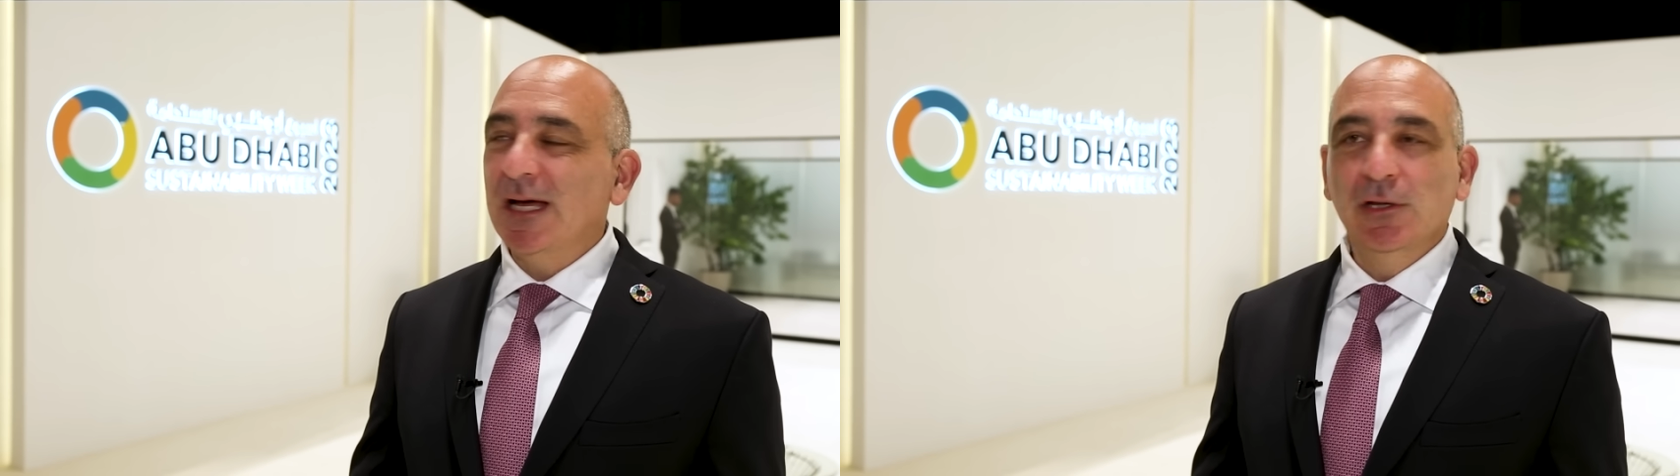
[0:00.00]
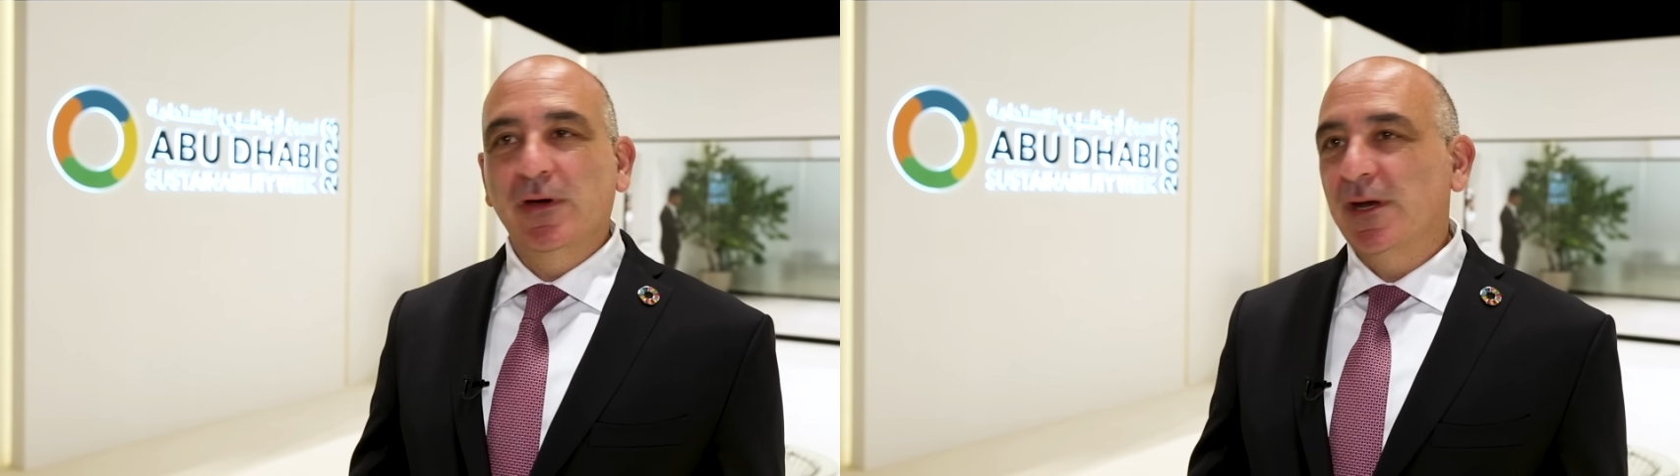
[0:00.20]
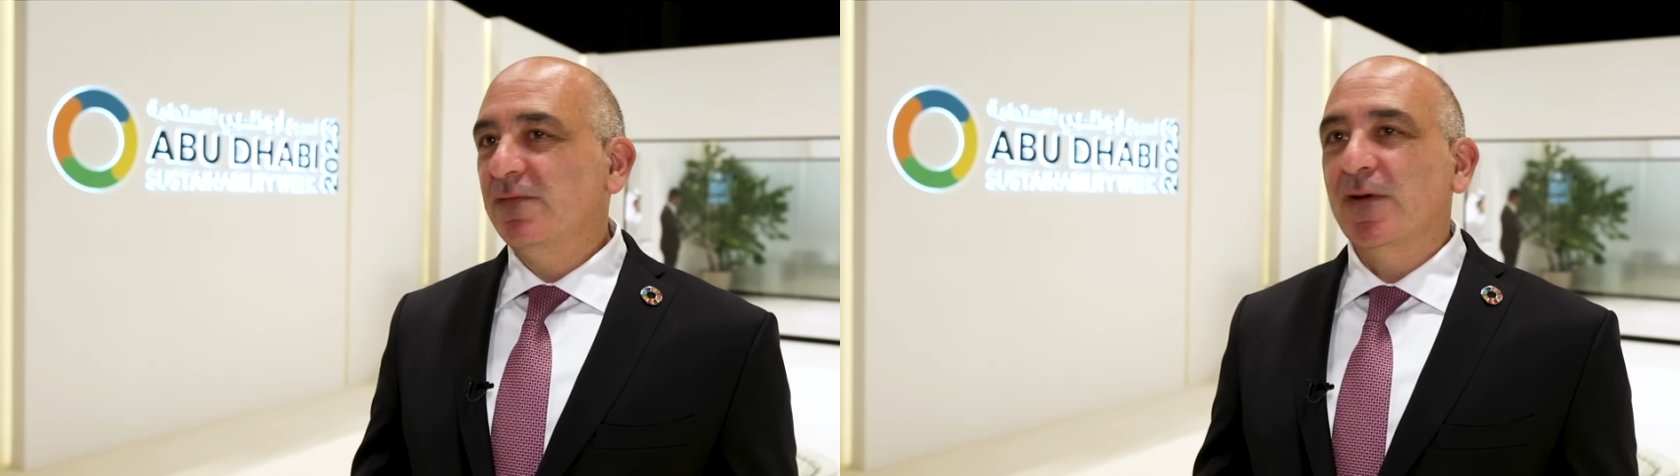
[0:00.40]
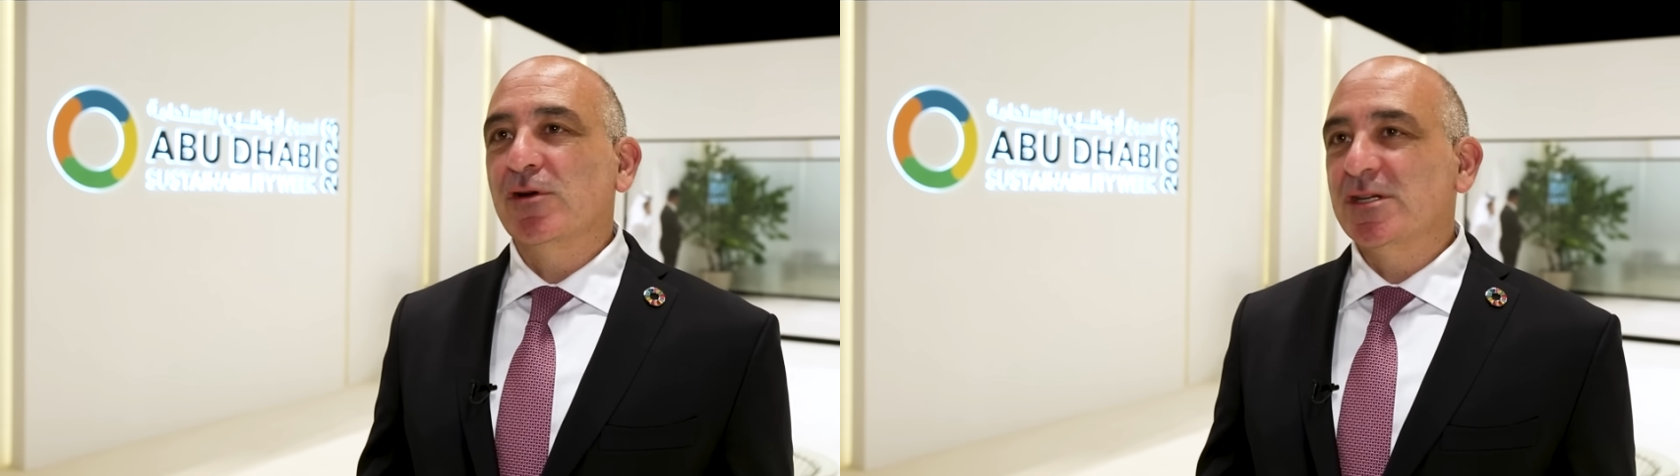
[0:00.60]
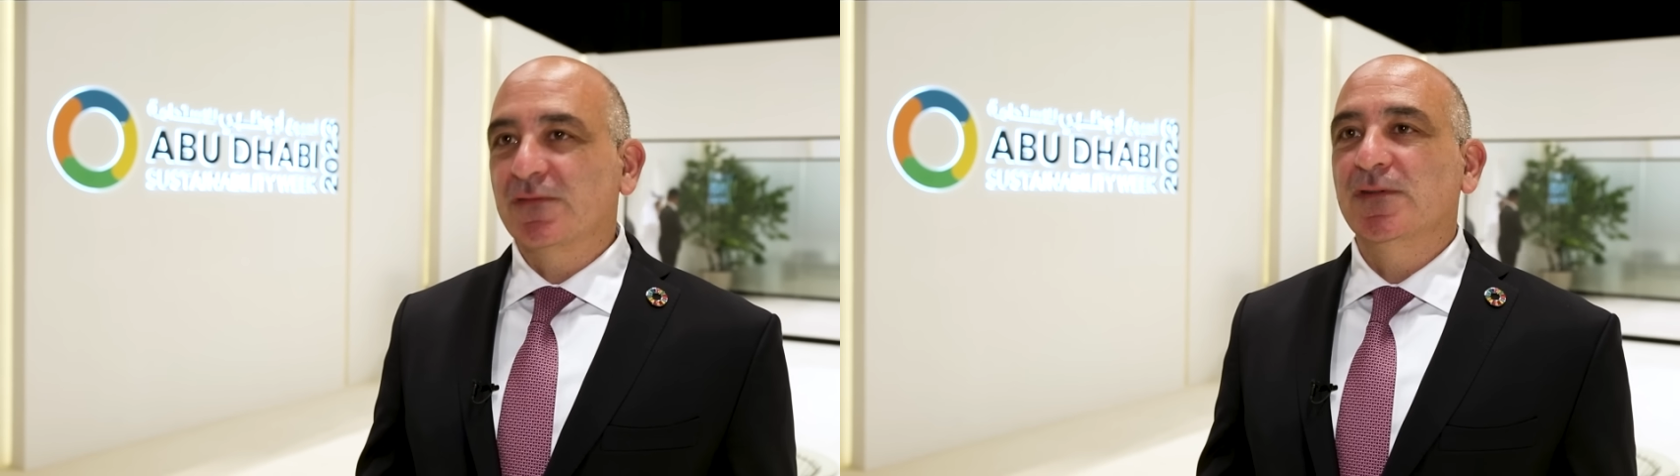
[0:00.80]
I look at it
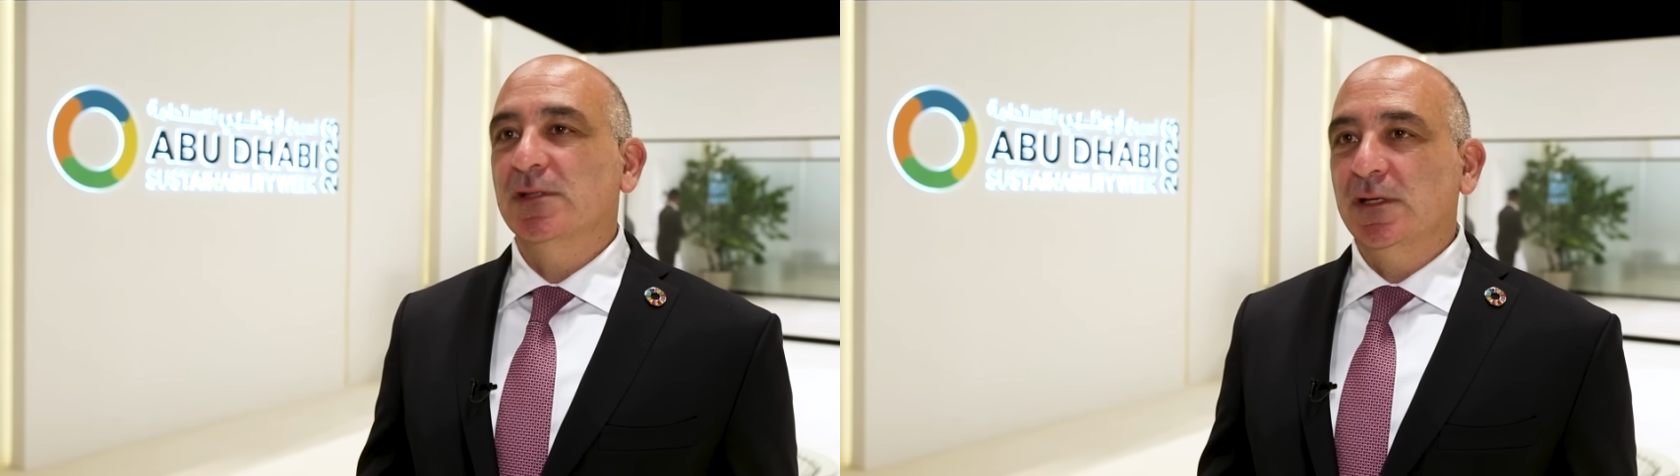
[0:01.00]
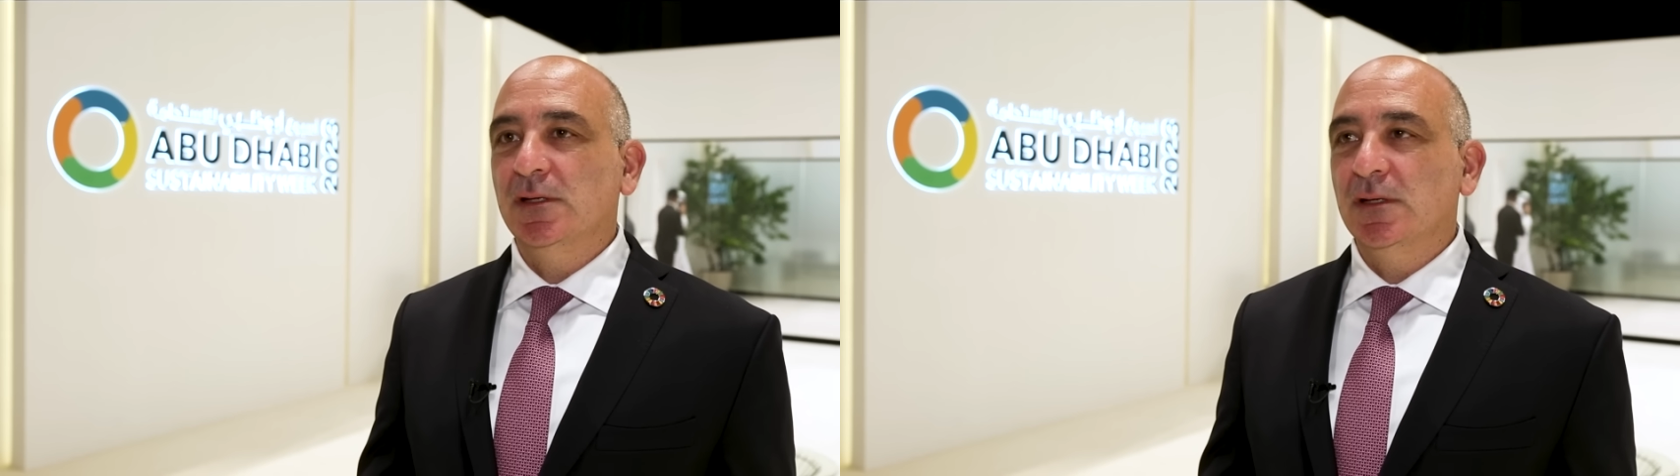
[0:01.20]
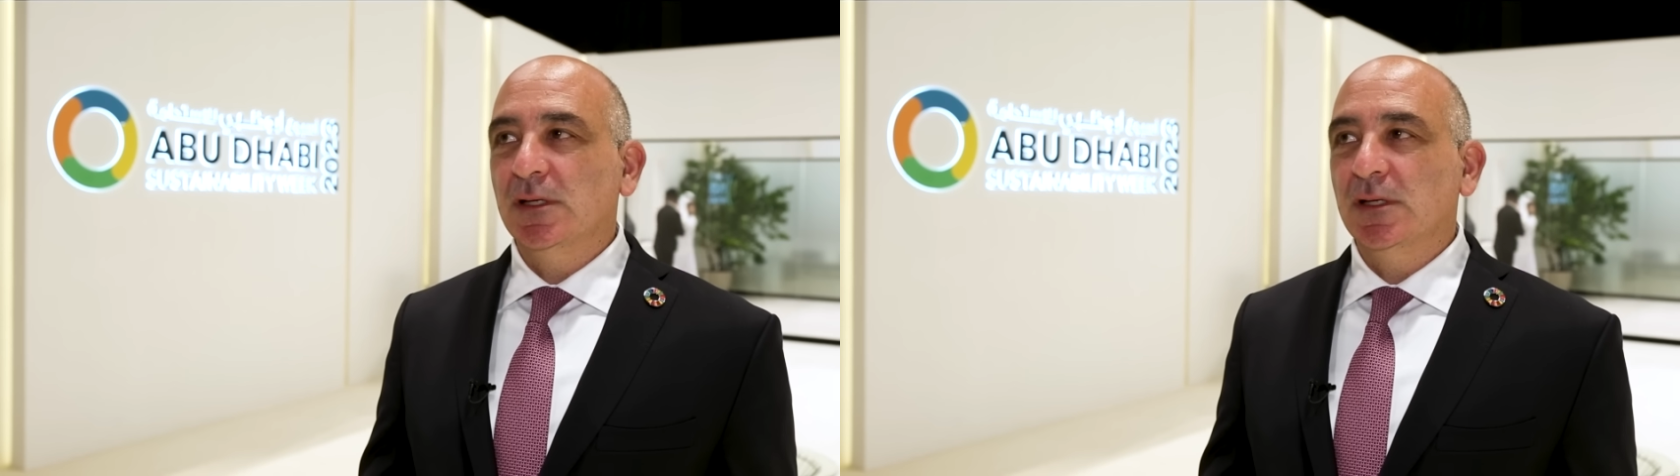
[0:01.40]
very differently.